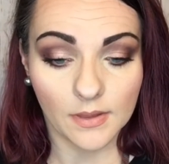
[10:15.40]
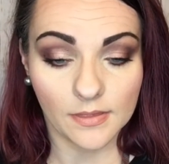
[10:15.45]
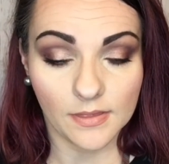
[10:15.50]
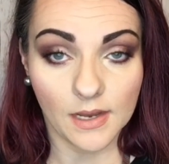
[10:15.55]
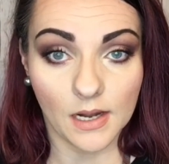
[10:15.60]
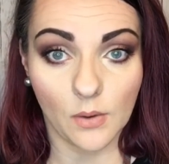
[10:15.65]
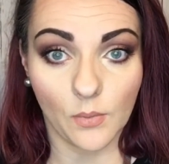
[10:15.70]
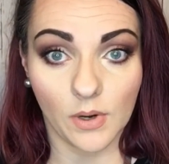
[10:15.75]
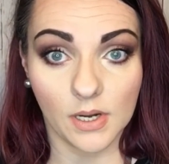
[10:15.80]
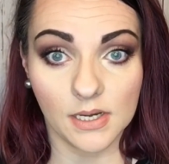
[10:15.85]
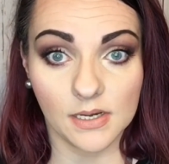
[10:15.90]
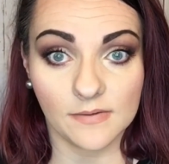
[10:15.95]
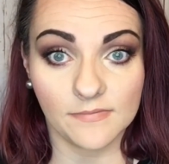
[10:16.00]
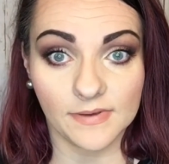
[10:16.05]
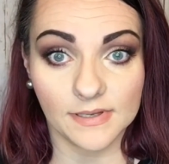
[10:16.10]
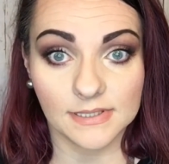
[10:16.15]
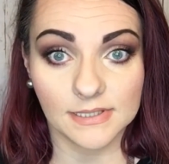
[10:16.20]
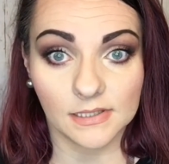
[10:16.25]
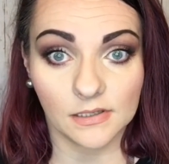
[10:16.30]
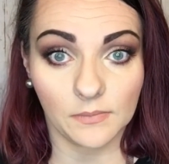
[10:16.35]
That I wanted to
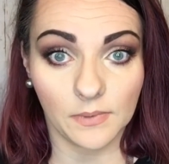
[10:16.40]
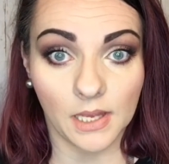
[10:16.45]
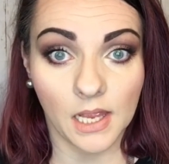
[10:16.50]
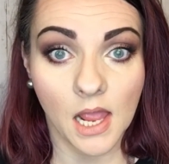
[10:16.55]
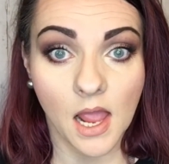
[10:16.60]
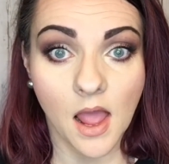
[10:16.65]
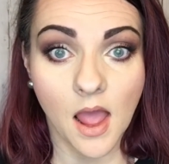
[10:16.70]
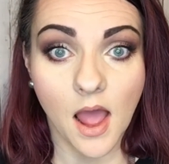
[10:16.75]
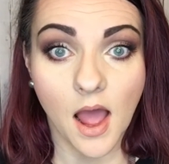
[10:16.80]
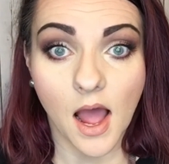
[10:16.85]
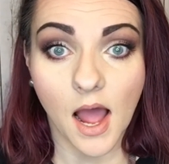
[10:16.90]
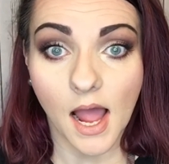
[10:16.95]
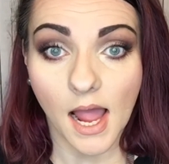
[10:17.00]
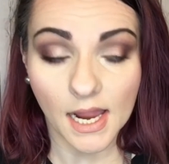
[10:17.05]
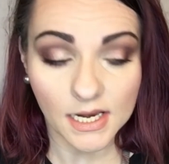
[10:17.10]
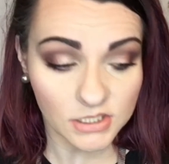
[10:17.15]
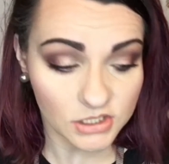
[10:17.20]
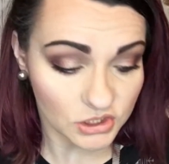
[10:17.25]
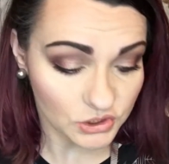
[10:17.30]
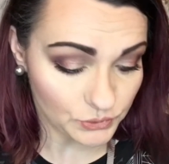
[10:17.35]
fix a little bit.
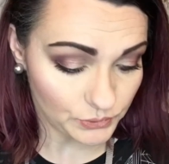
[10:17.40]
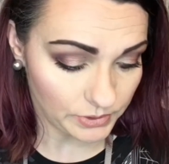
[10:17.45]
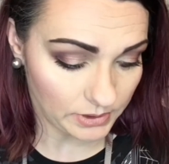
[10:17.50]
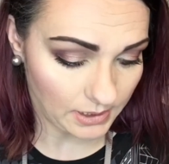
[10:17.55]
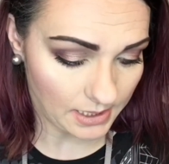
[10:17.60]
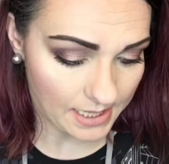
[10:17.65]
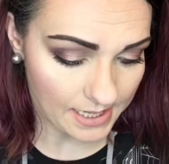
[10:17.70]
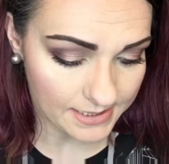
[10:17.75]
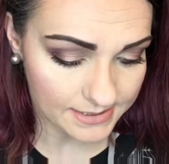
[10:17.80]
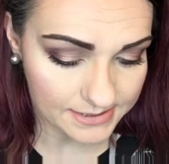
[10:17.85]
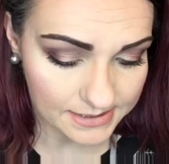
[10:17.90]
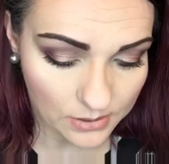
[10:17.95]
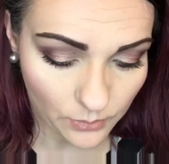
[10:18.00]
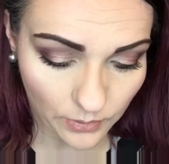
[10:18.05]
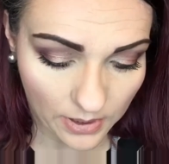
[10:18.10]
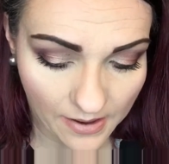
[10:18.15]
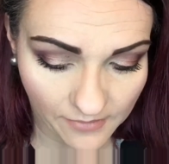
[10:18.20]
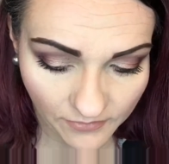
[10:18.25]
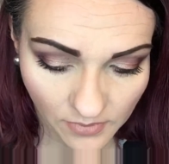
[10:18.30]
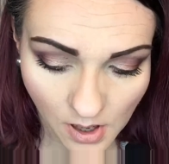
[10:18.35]
I just realized that
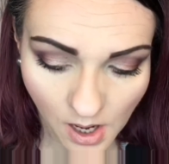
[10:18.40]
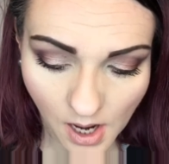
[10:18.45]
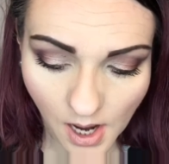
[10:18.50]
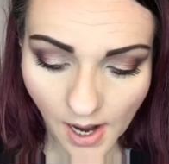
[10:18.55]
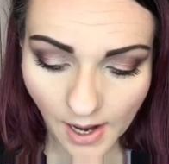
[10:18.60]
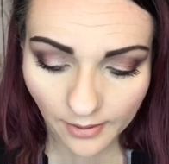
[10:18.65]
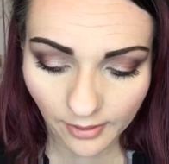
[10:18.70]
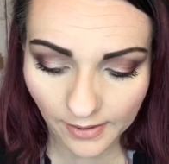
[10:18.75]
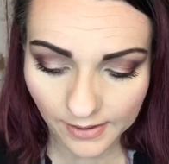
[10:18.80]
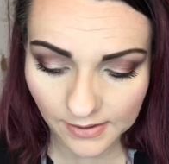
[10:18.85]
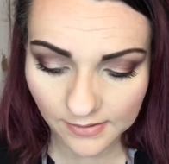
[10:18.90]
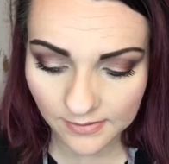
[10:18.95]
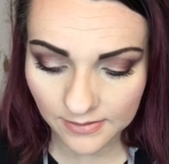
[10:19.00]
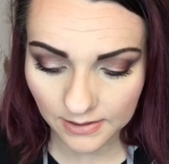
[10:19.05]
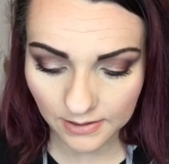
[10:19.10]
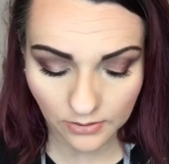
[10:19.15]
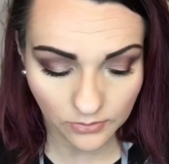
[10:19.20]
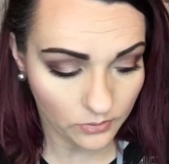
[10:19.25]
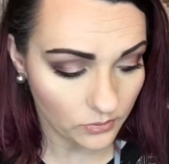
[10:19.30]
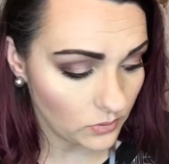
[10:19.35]
we have not highlighted the
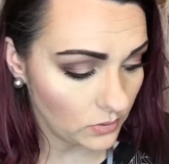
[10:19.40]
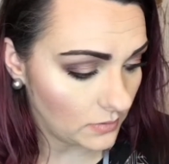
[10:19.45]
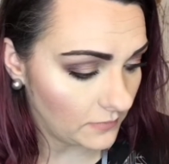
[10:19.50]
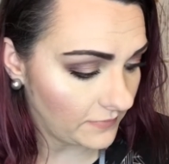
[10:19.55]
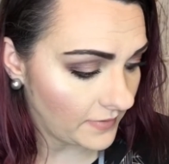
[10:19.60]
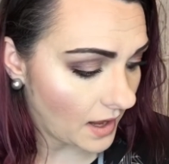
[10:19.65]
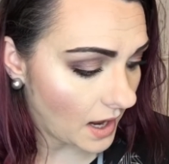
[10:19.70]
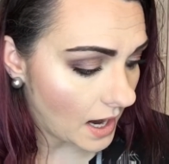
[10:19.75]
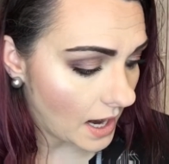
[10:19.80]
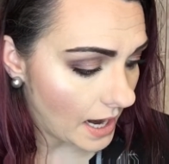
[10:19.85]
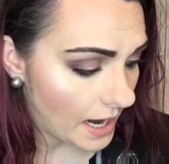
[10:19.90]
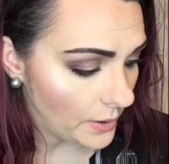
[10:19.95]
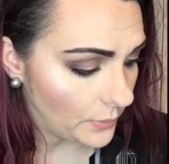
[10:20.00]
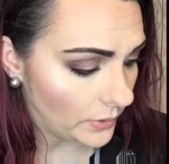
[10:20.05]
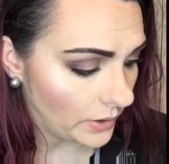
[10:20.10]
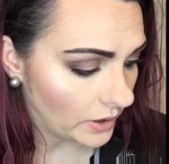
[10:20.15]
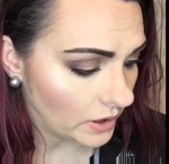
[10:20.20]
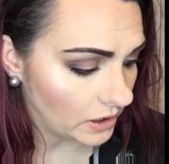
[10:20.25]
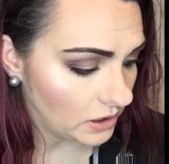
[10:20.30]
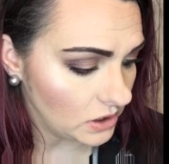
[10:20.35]
inner corner of the eye.
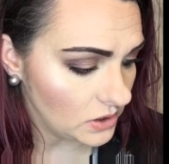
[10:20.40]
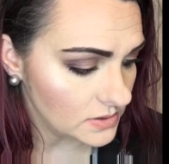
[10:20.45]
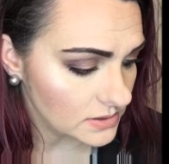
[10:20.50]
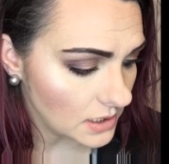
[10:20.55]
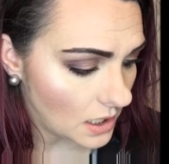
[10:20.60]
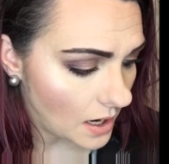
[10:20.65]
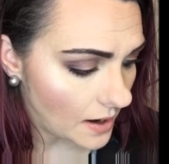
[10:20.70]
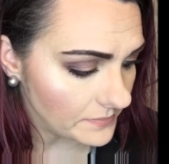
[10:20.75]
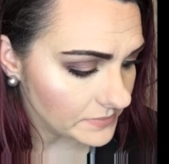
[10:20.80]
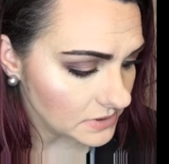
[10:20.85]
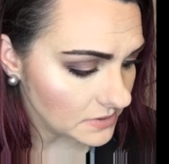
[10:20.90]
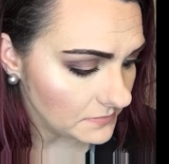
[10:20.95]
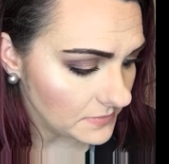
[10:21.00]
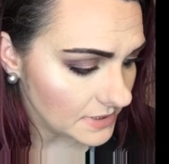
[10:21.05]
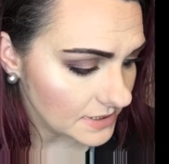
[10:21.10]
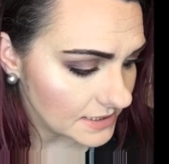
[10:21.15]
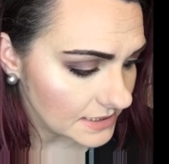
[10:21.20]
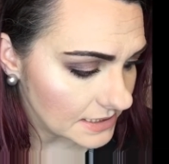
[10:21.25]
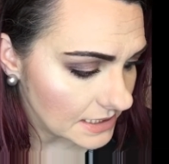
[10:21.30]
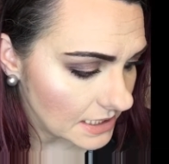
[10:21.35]
We're going to use the
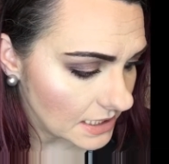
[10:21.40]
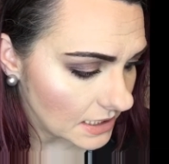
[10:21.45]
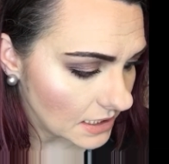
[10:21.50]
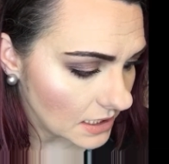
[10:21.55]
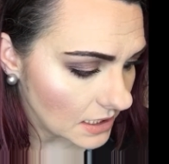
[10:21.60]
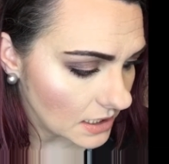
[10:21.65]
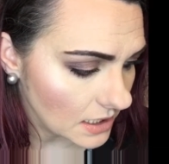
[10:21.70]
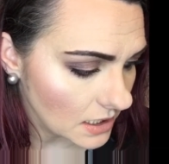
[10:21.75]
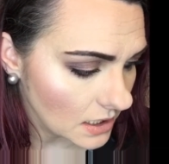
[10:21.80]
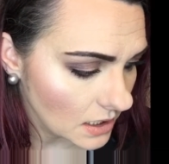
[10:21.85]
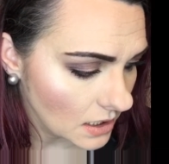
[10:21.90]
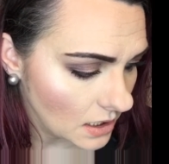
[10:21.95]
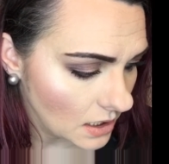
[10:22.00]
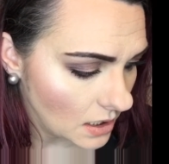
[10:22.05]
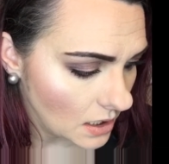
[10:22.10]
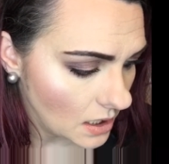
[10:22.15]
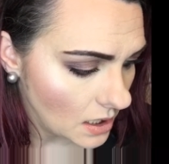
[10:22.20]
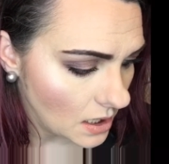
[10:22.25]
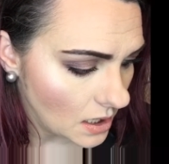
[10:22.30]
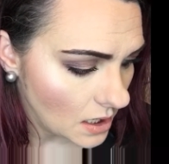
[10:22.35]
Optimistic,
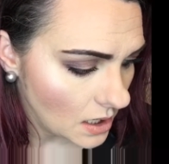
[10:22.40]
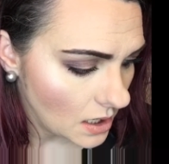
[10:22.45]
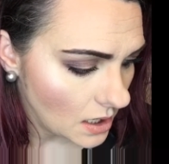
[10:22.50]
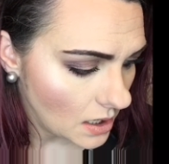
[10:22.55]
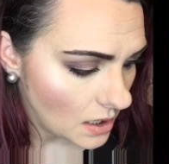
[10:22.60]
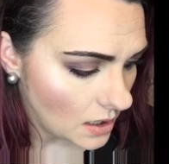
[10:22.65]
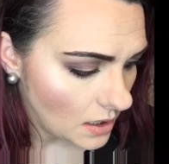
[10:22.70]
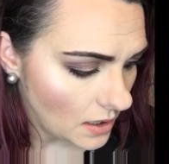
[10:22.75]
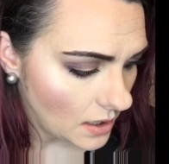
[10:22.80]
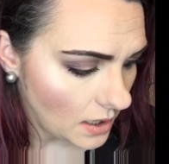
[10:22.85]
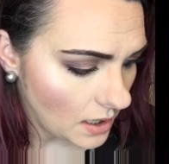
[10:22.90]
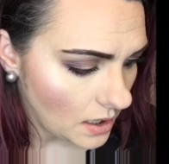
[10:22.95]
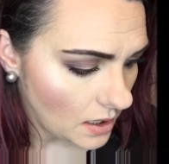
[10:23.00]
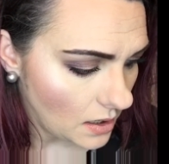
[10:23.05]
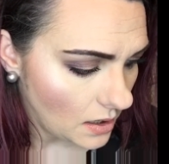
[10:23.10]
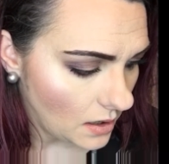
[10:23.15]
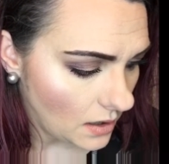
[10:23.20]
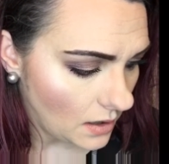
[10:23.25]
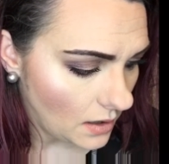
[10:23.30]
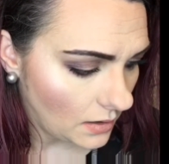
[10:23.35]

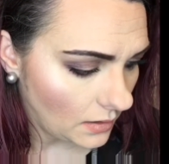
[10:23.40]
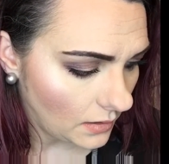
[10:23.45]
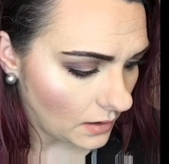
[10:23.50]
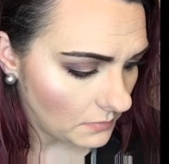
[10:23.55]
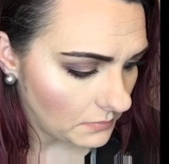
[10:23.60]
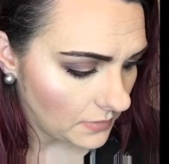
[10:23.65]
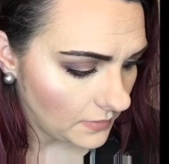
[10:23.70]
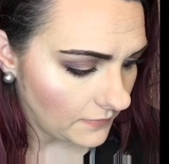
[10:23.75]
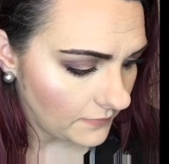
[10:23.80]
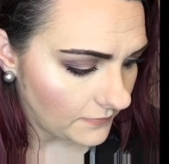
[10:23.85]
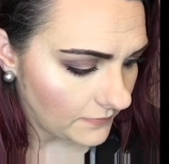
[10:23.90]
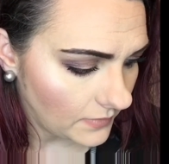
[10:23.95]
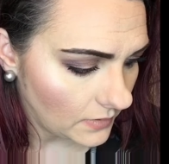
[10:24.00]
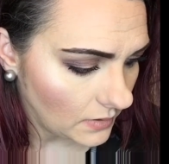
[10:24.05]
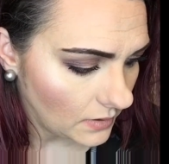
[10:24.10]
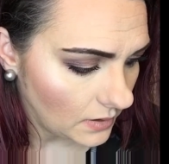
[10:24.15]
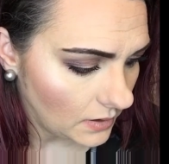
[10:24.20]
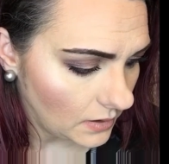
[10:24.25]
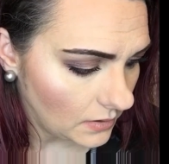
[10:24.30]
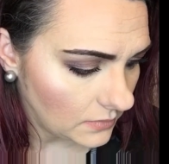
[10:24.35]
and let me
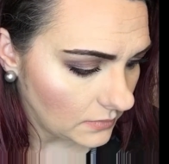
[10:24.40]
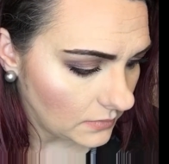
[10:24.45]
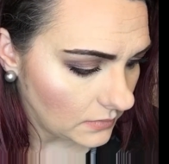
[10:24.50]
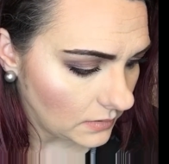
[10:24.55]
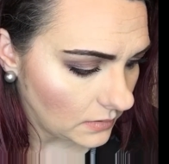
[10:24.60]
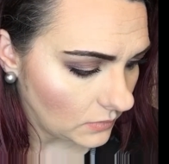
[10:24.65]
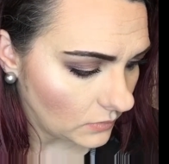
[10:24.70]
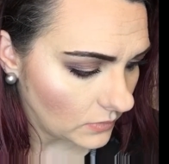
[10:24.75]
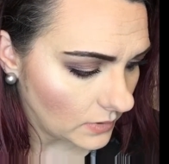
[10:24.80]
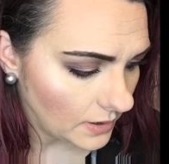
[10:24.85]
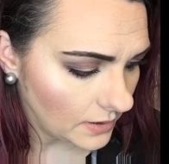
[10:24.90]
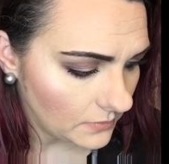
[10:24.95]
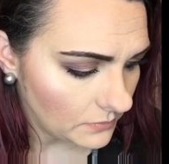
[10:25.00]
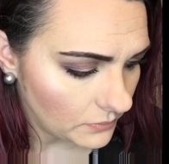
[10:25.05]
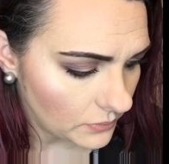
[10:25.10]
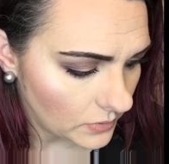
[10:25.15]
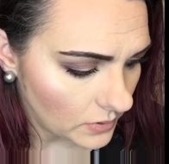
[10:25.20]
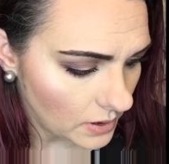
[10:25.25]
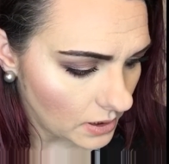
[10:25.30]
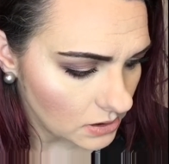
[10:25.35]
find the
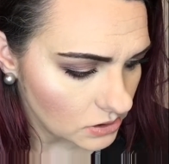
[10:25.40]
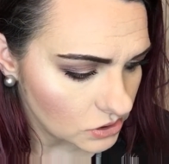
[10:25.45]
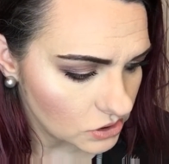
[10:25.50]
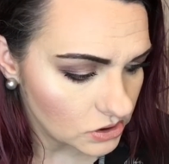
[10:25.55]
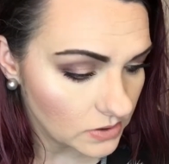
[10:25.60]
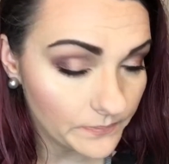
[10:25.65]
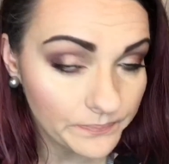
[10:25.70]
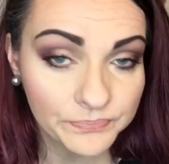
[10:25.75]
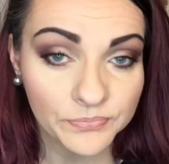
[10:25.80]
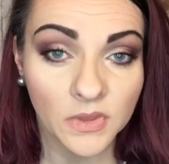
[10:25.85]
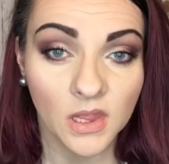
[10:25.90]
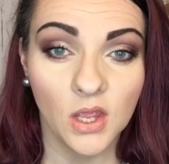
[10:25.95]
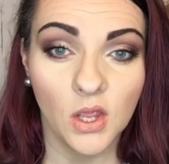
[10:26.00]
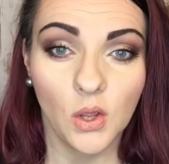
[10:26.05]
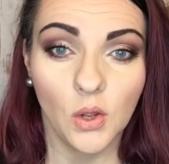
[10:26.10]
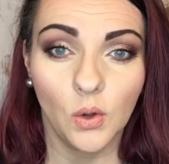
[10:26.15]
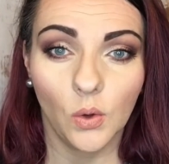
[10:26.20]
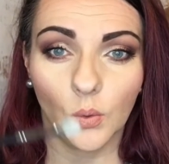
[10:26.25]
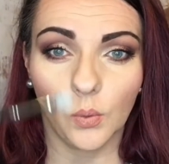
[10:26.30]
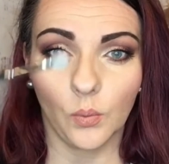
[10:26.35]
right brush.
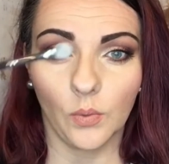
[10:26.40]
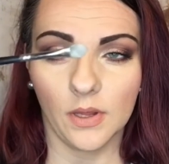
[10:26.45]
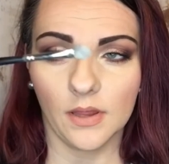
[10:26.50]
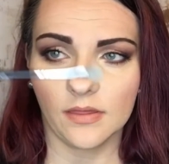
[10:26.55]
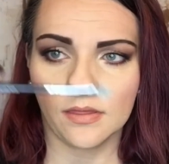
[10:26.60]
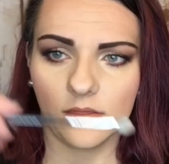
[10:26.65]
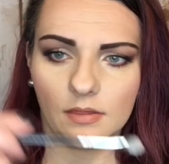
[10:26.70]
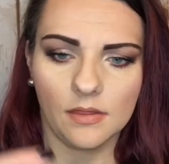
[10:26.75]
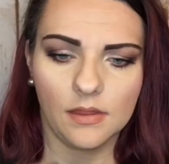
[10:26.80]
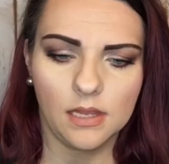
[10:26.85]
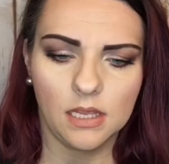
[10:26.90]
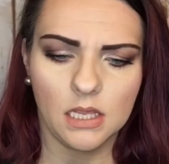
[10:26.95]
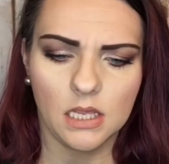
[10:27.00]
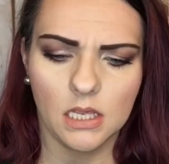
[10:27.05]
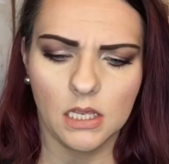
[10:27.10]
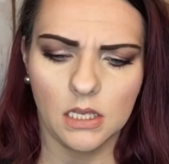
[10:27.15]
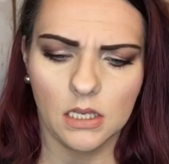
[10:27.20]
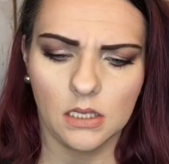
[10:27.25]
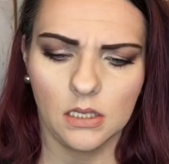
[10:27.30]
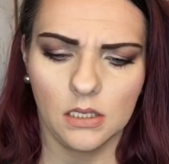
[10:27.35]
With
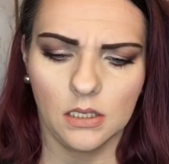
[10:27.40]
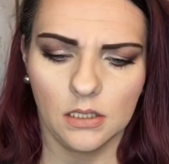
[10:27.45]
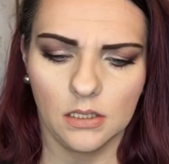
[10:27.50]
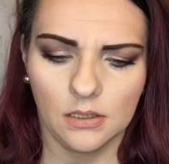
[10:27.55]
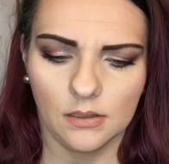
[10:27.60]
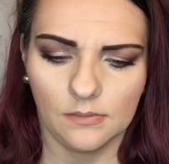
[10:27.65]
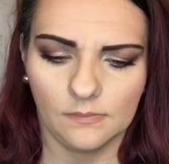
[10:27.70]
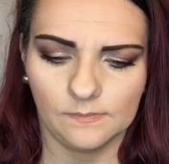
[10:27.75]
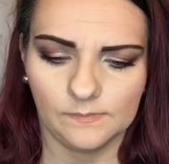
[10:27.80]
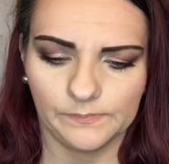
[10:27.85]
the